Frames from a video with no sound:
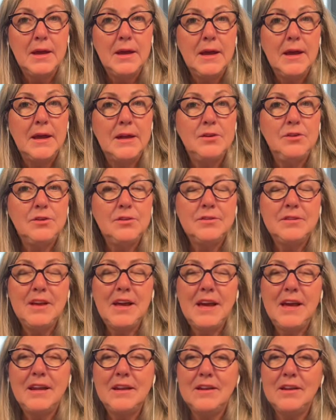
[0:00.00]
And just to
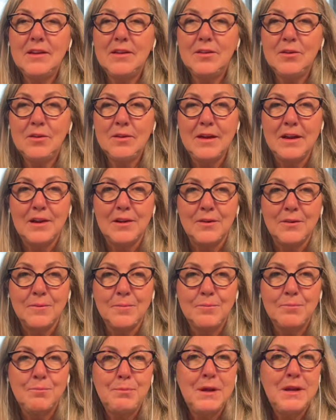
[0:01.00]
add another layer,
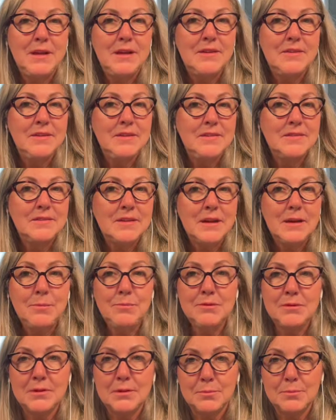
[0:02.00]
many of these same
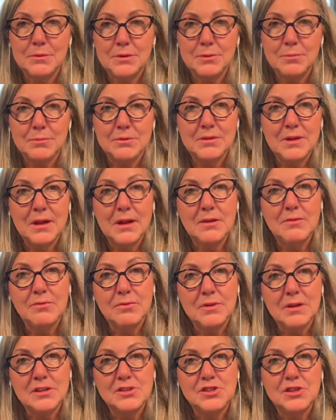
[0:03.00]
symptoms, like
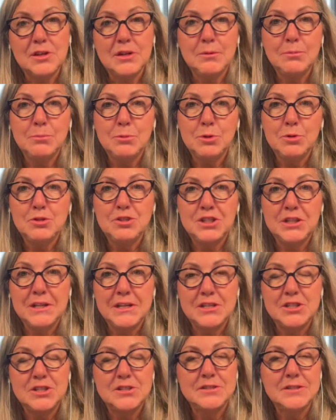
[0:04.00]
flushing, mood
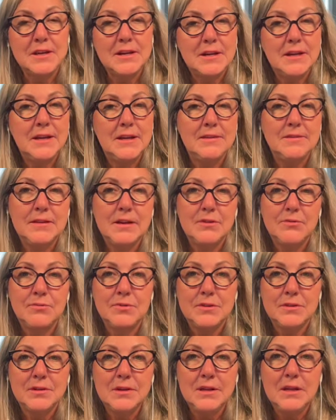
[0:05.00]
changes, headaches, and
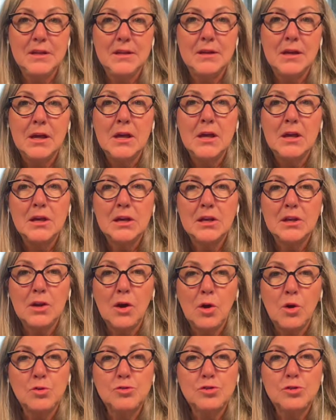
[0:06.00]
fatigue, can
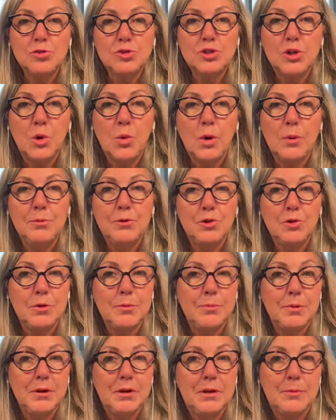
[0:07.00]
also show up during
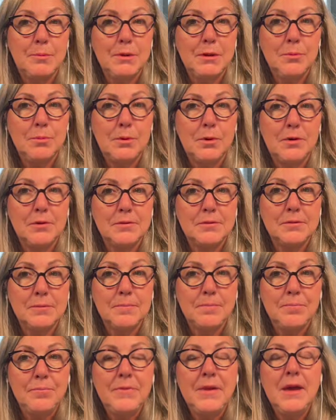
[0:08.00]
perimenopause.
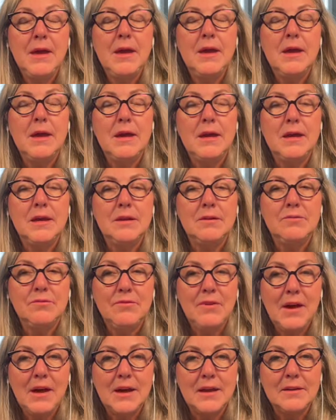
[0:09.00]
In
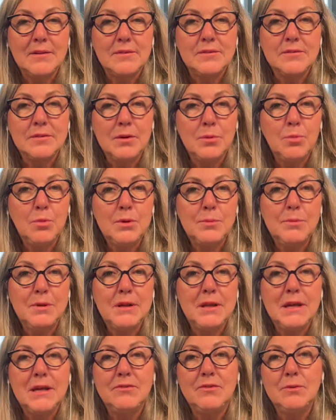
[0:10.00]
fact, some women
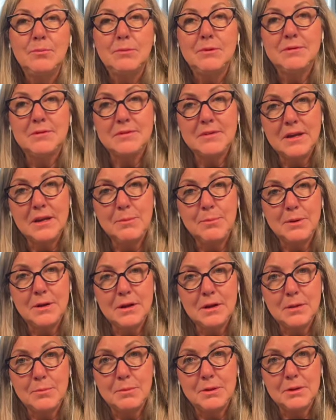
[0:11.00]
even mistake
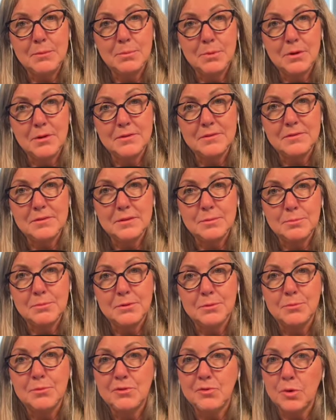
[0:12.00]
perimenopause
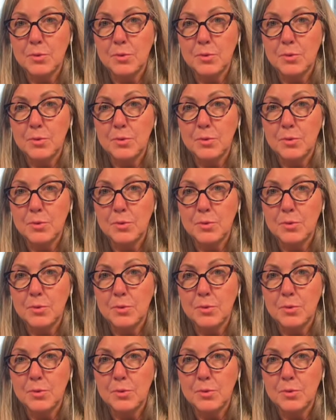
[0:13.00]
symptoms for